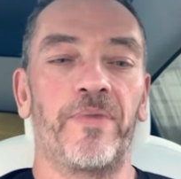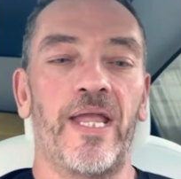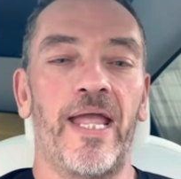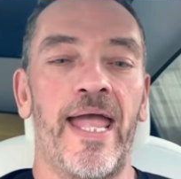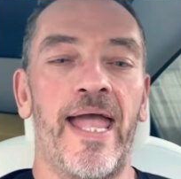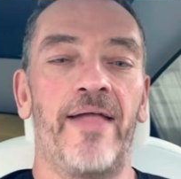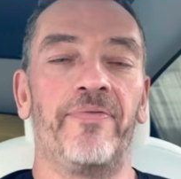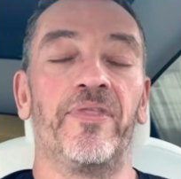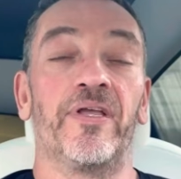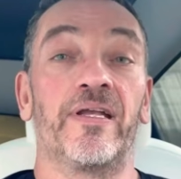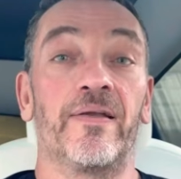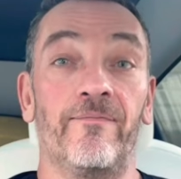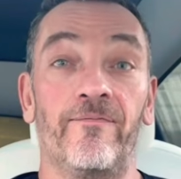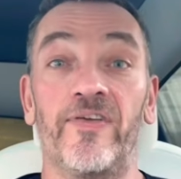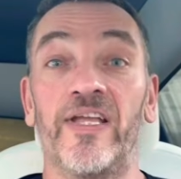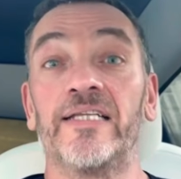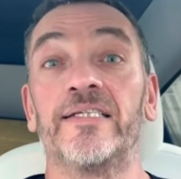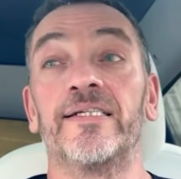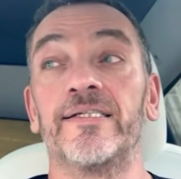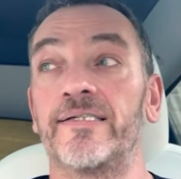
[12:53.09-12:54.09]
and the
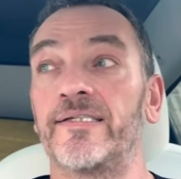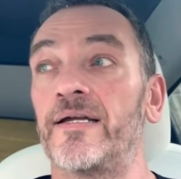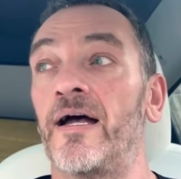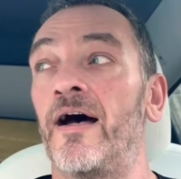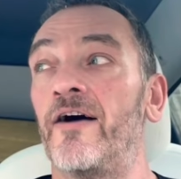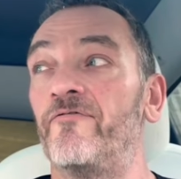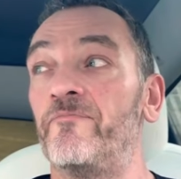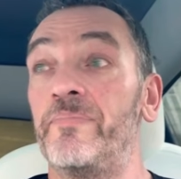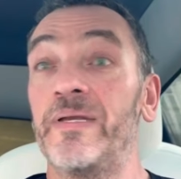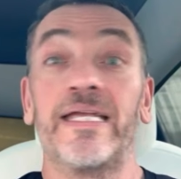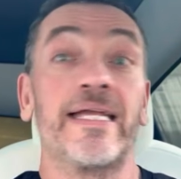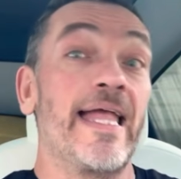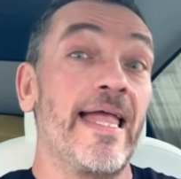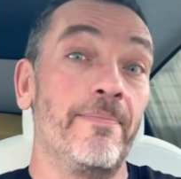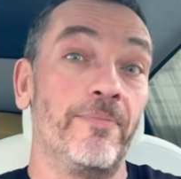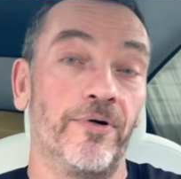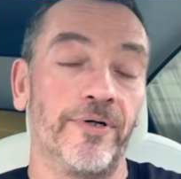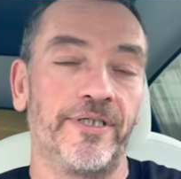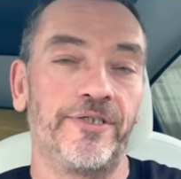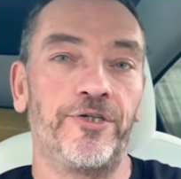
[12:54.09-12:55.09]
convenience of being
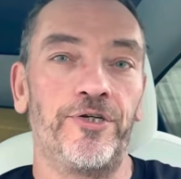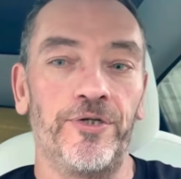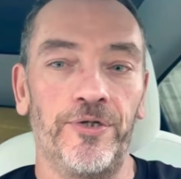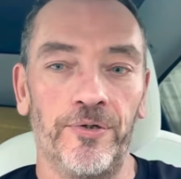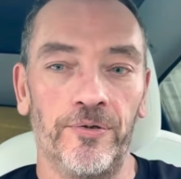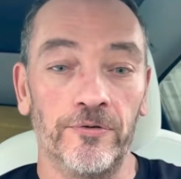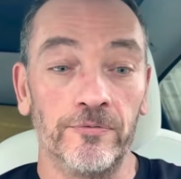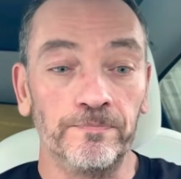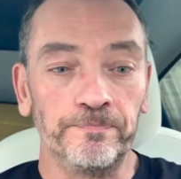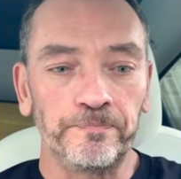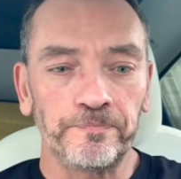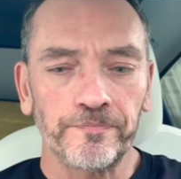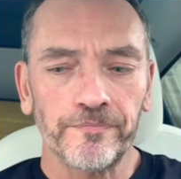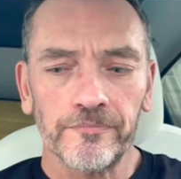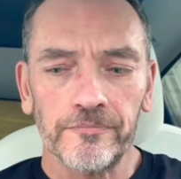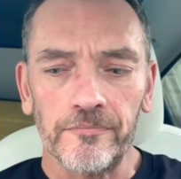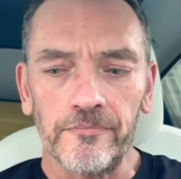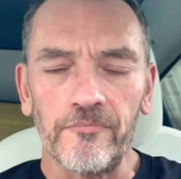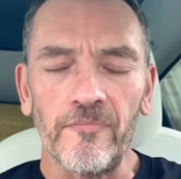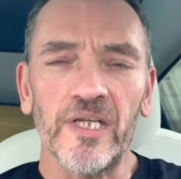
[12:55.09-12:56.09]
able to
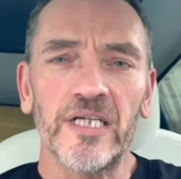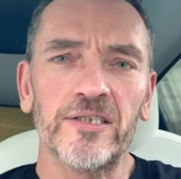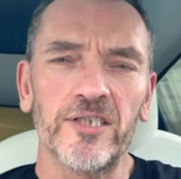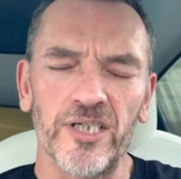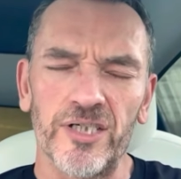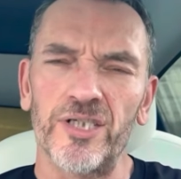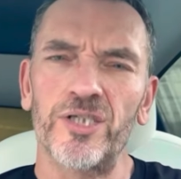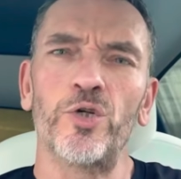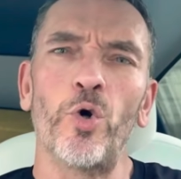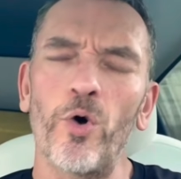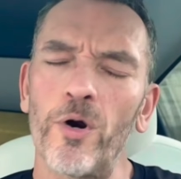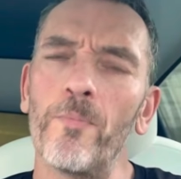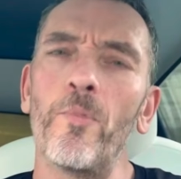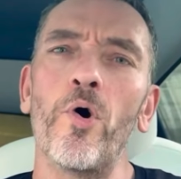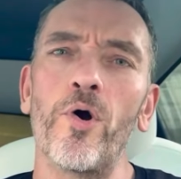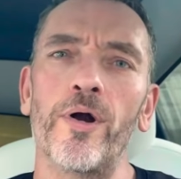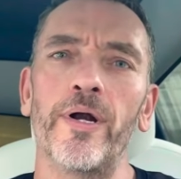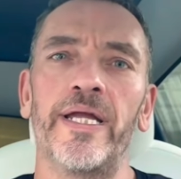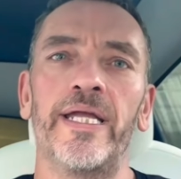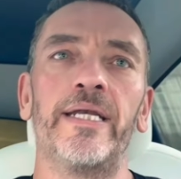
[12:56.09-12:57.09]
store
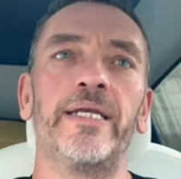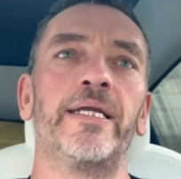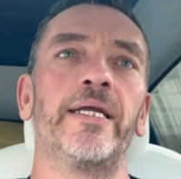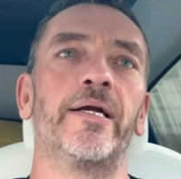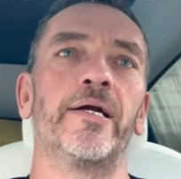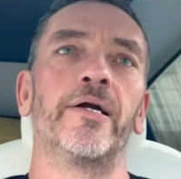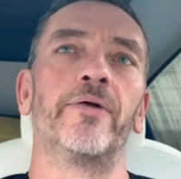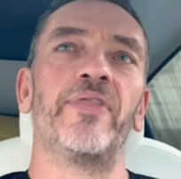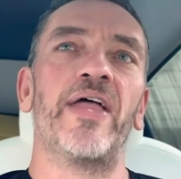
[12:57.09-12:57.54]
more in here.